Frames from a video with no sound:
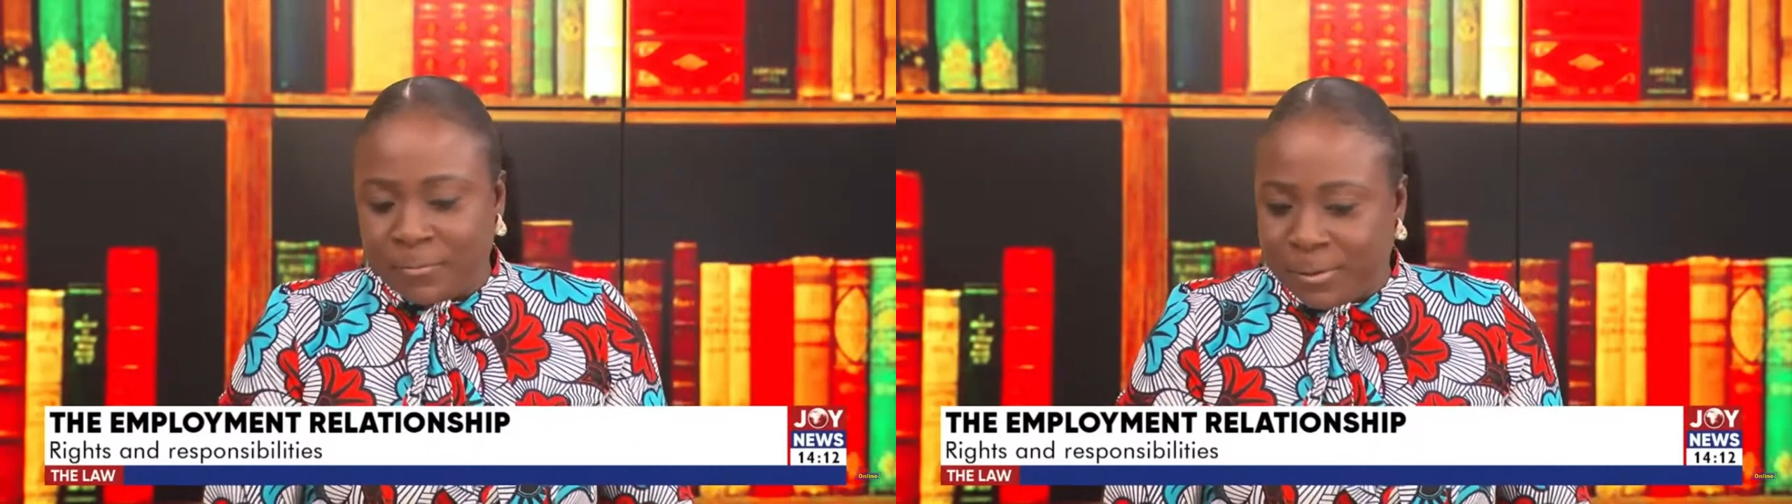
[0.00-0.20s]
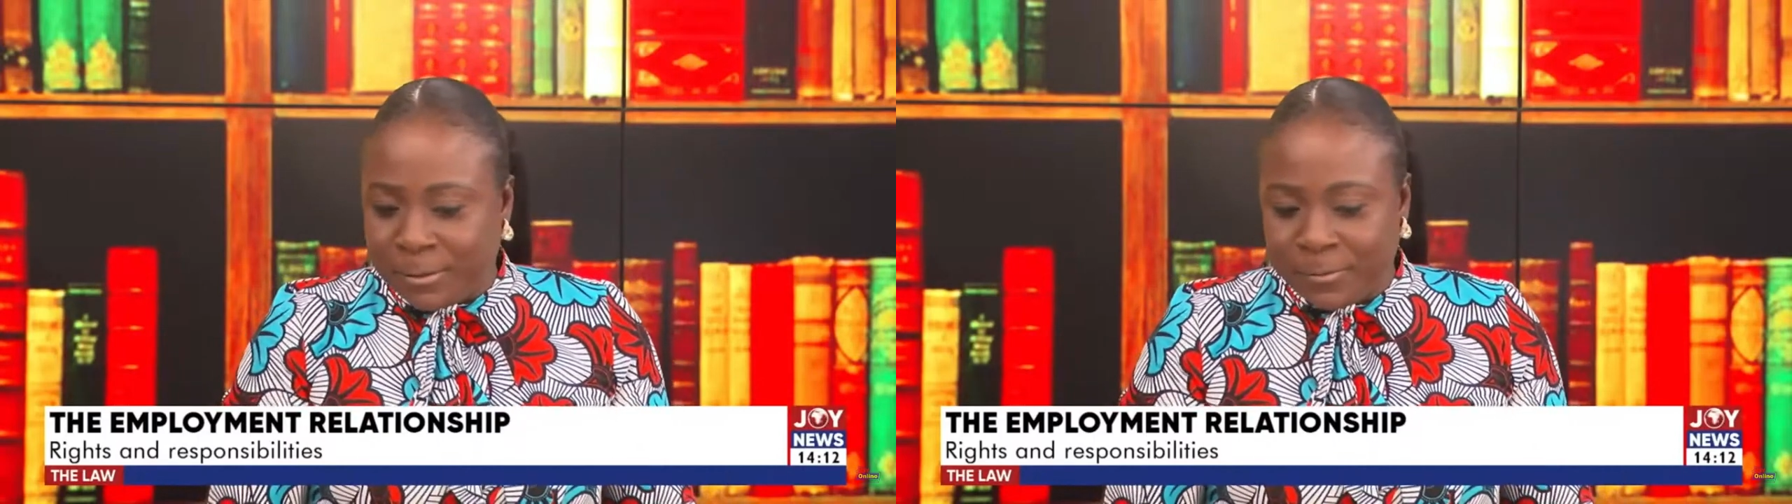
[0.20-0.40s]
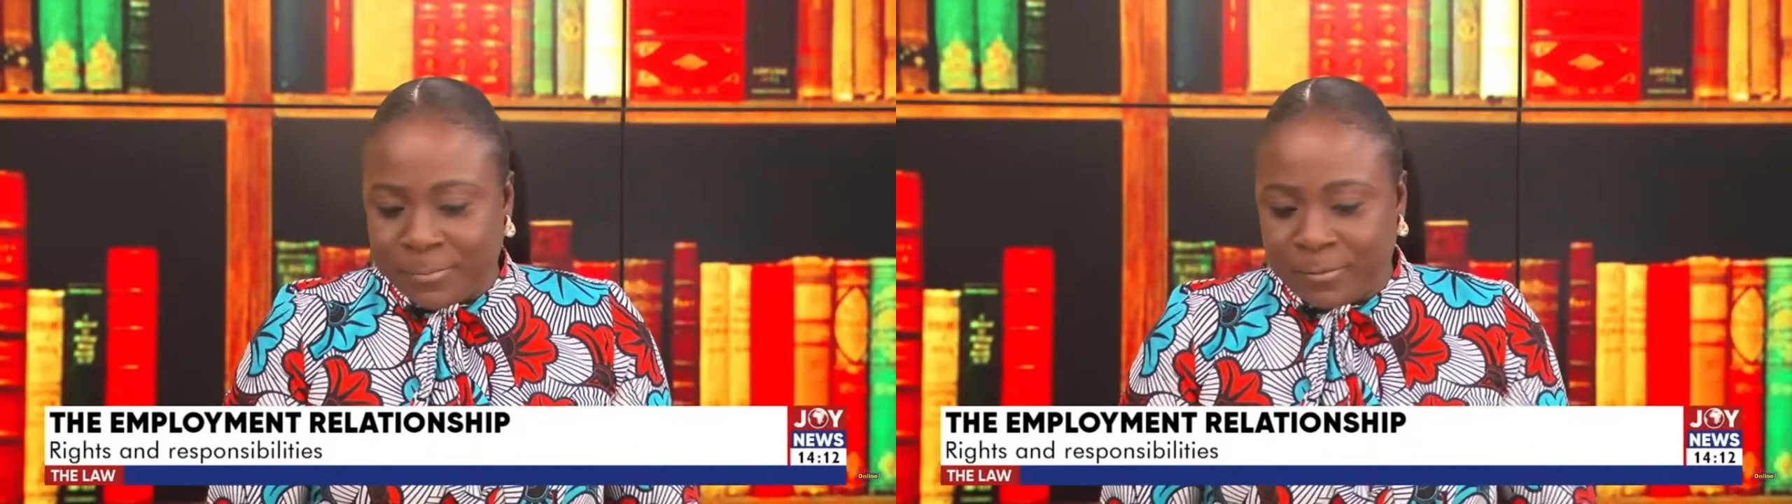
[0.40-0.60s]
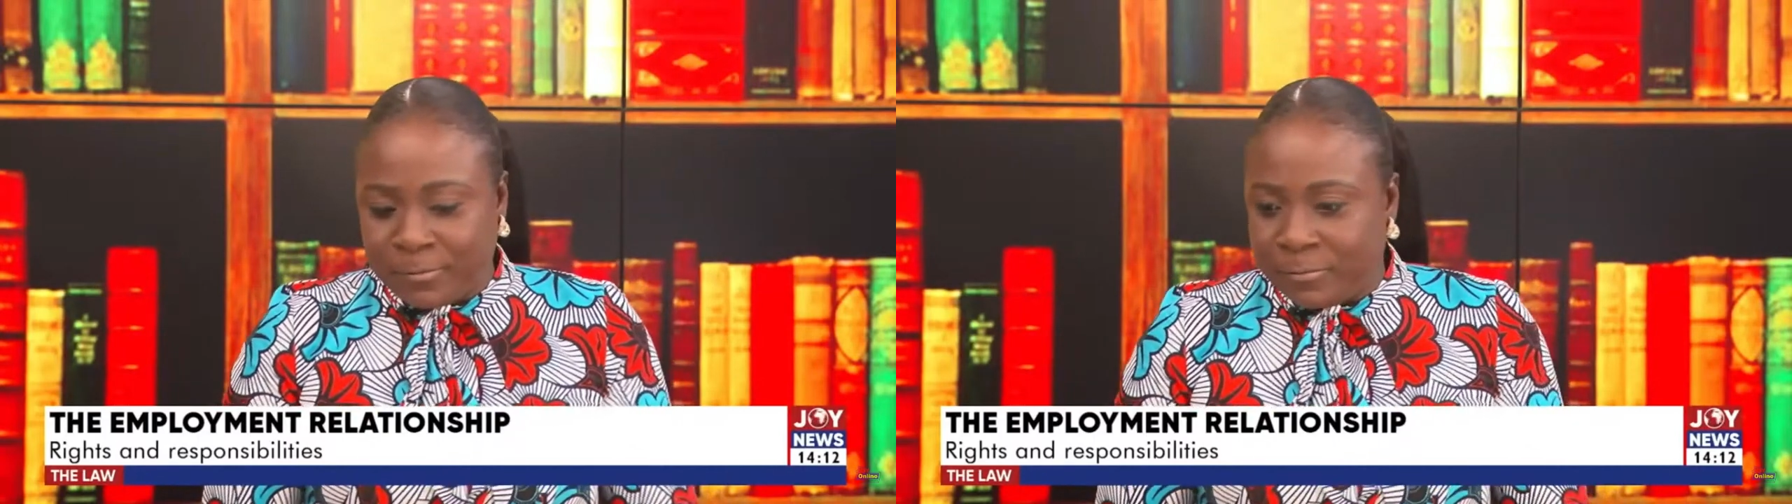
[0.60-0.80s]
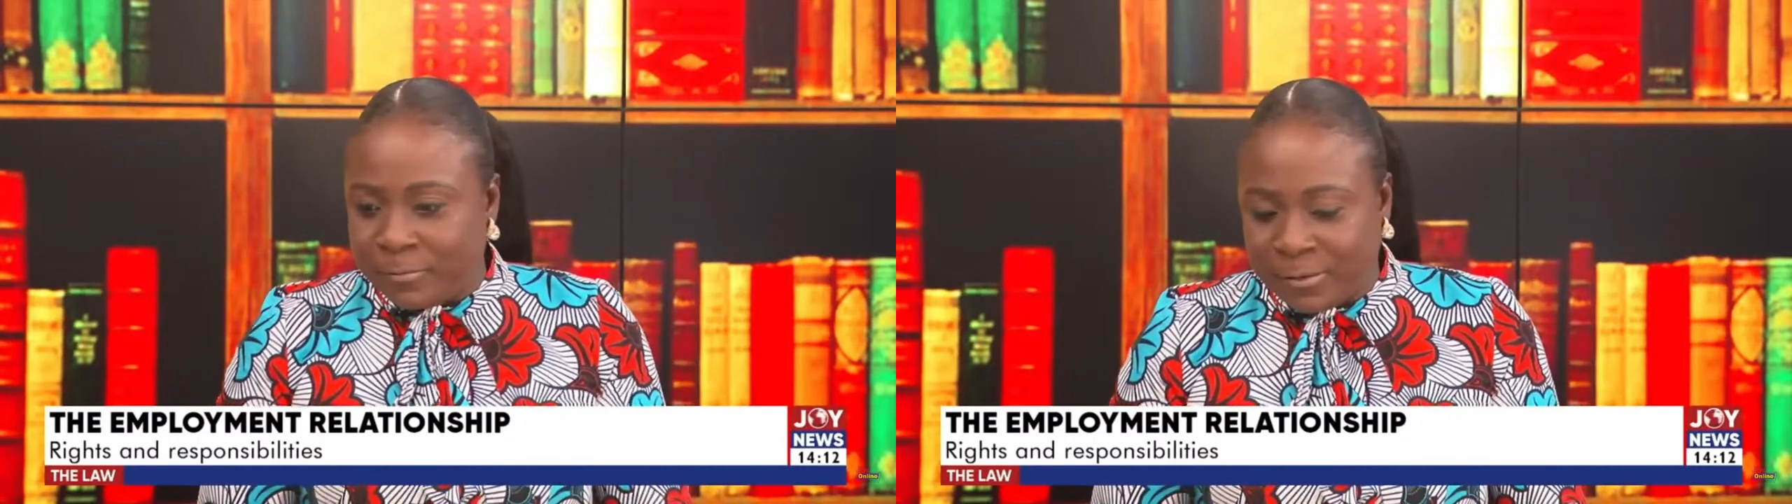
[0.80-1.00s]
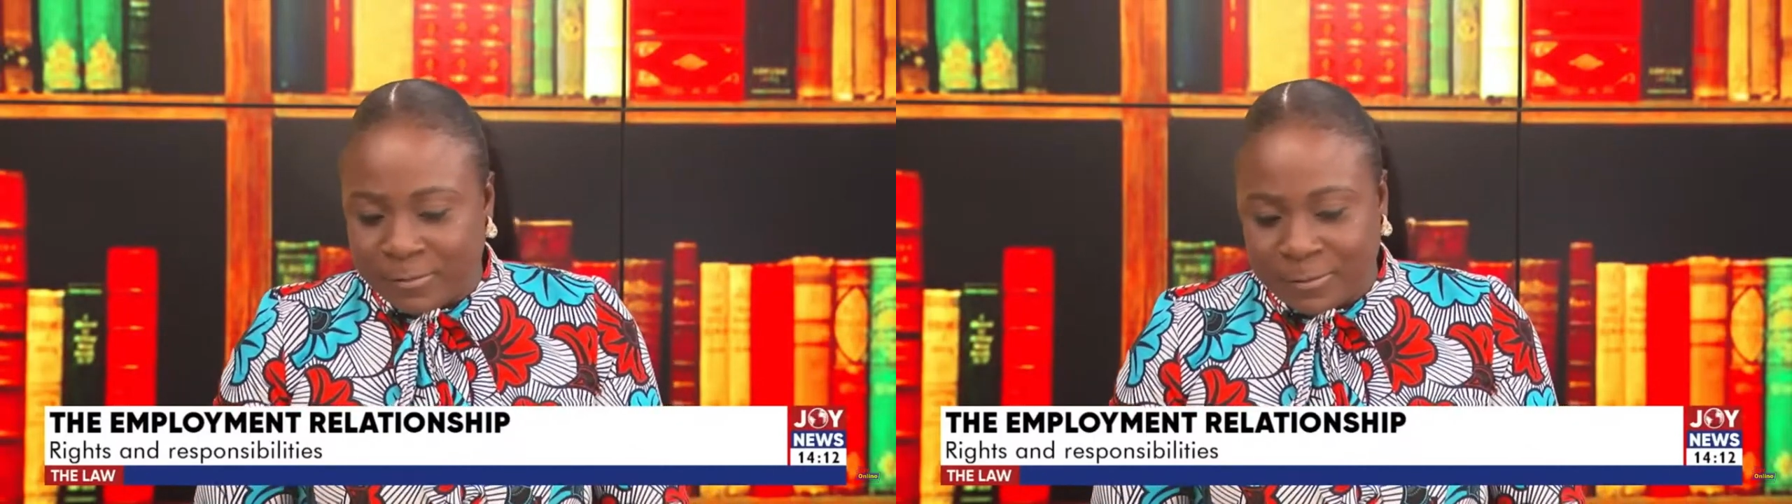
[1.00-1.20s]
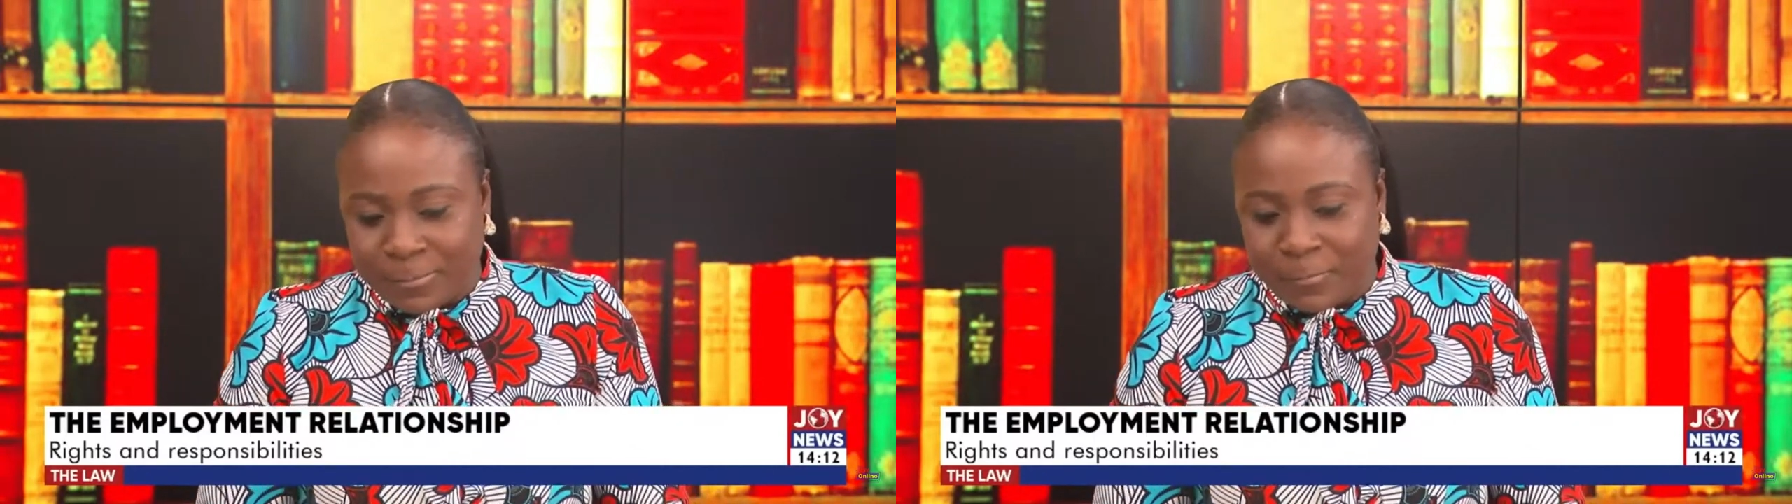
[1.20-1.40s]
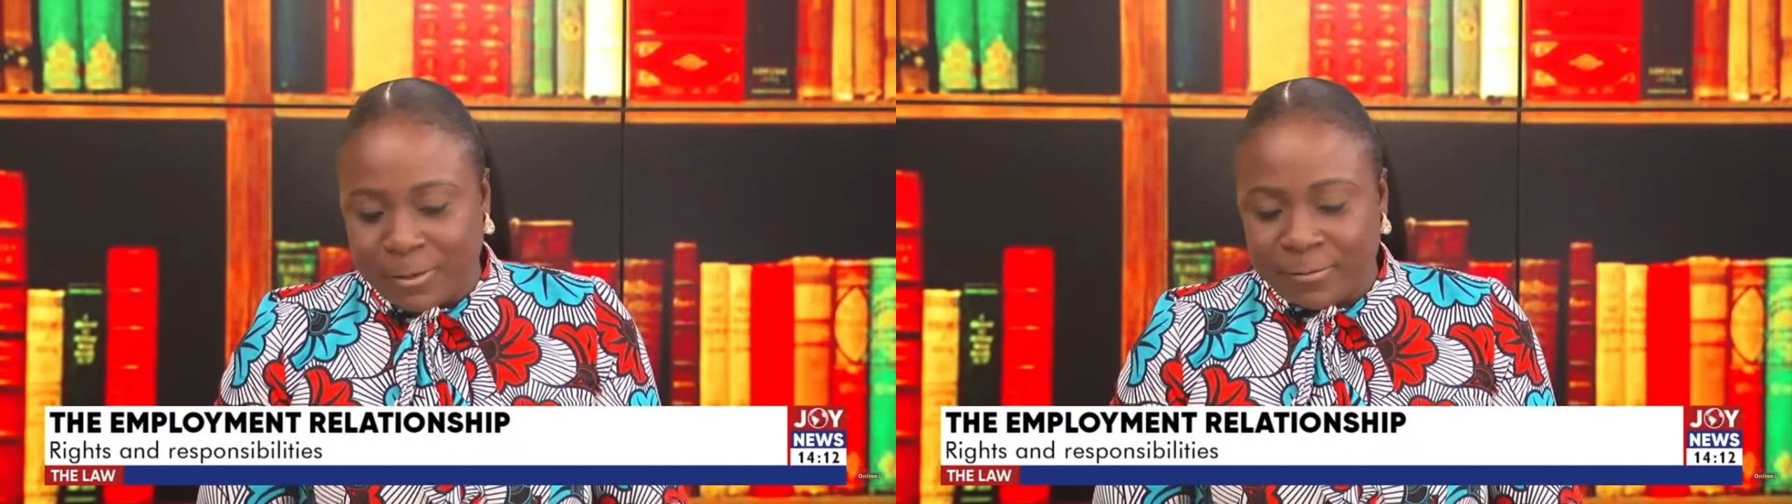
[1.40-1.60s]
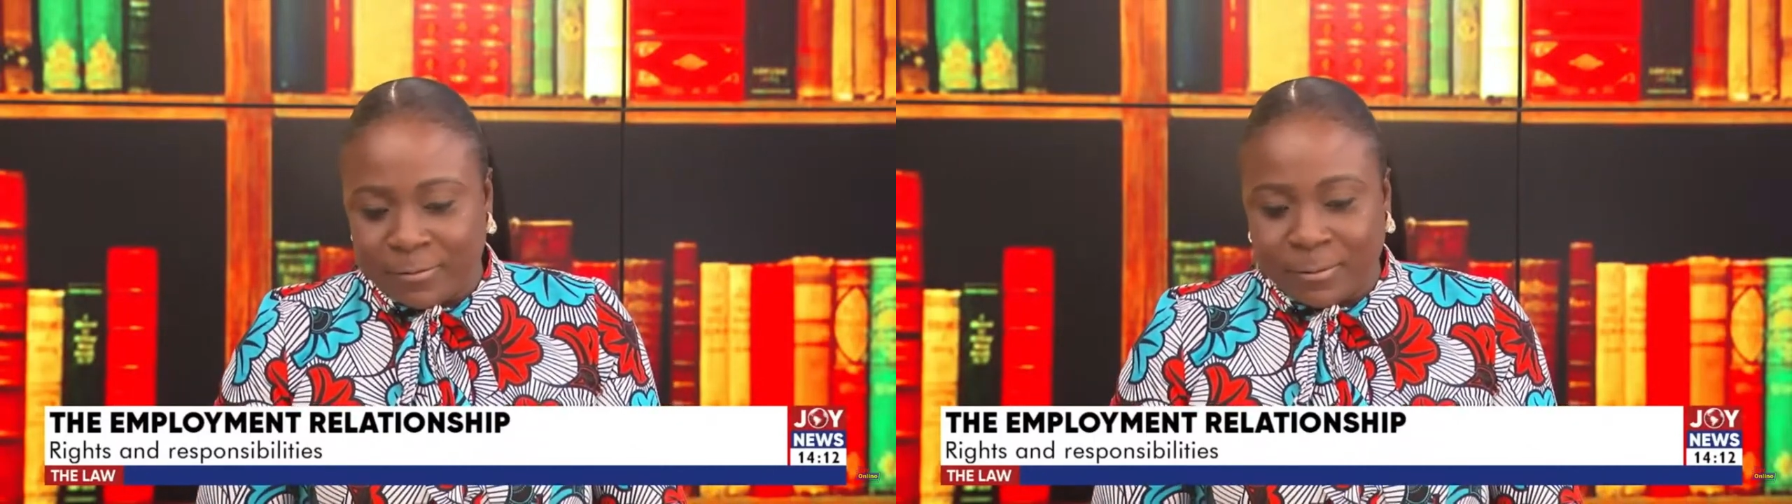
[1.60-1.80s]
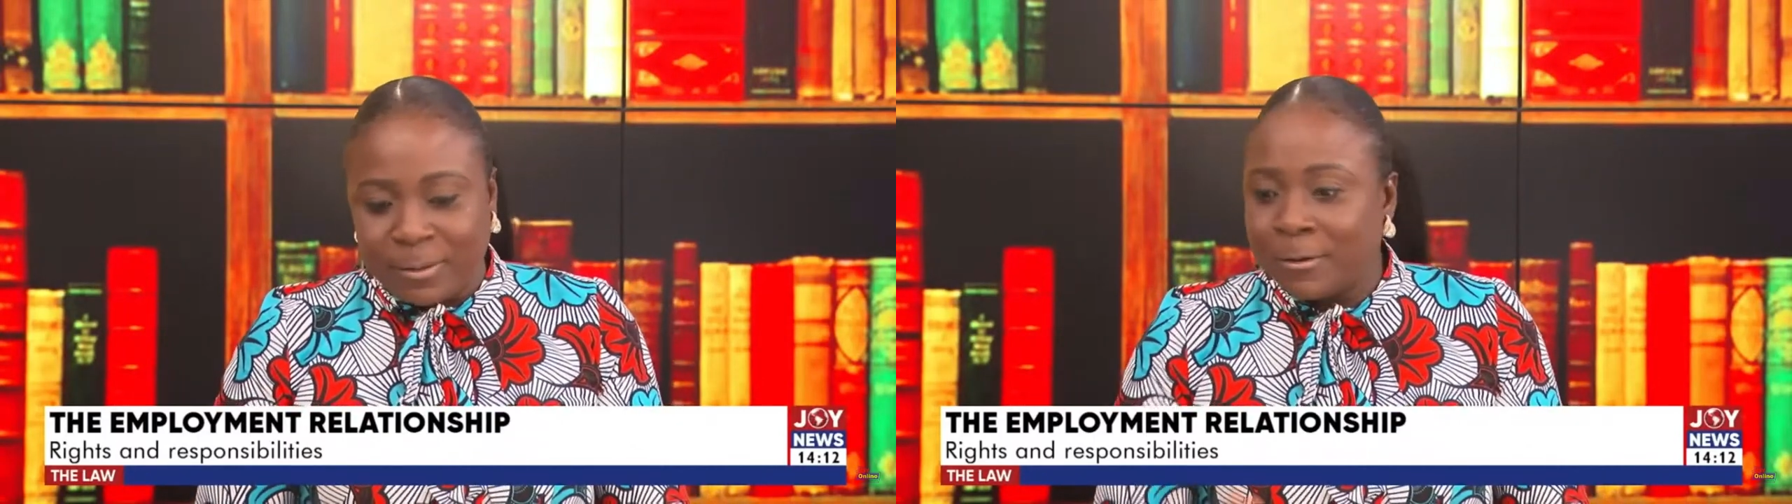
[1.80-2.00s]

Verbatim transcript: where you must take some rest.